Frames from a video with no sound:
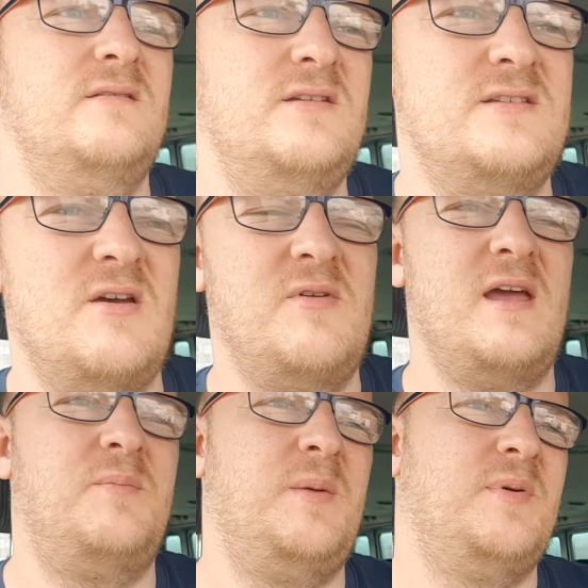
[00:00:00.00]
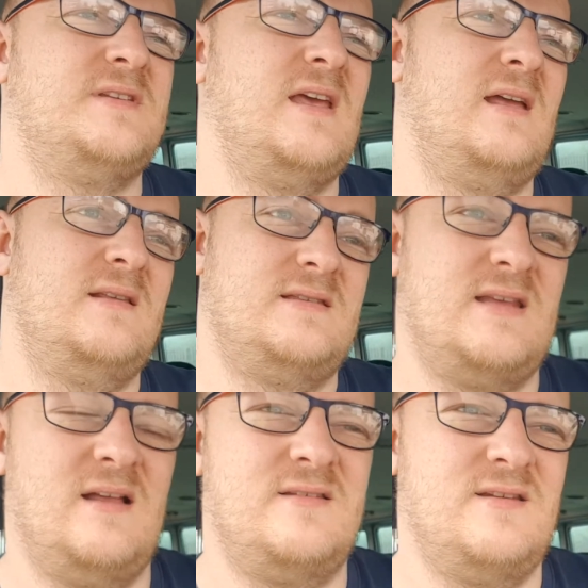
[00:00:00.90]
you don't hear people saying
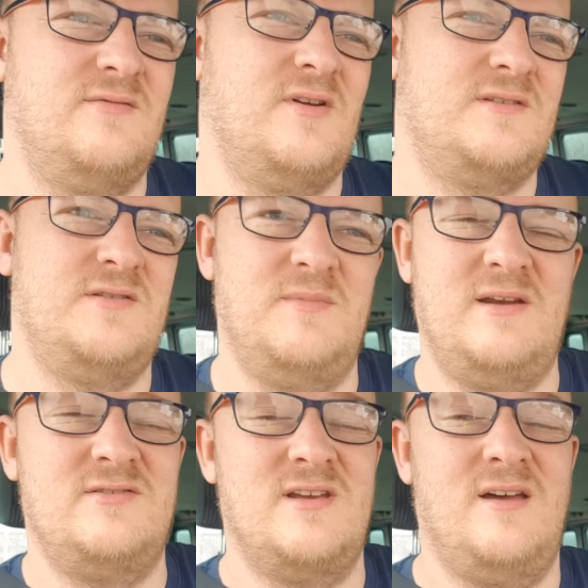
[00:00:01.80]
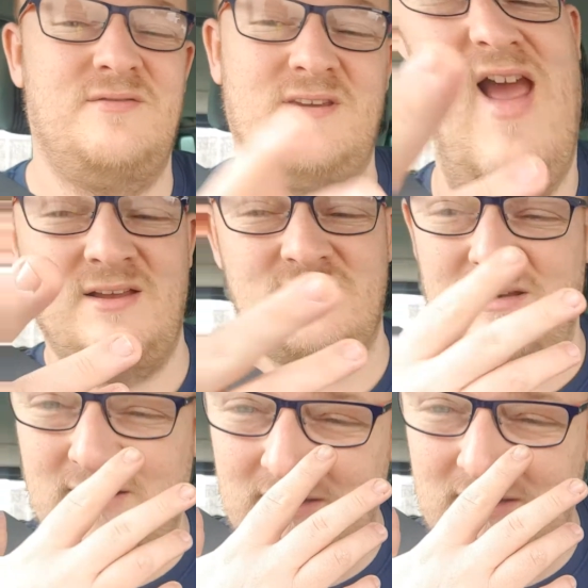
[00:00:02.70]
Delta have got too many drivers. Actually,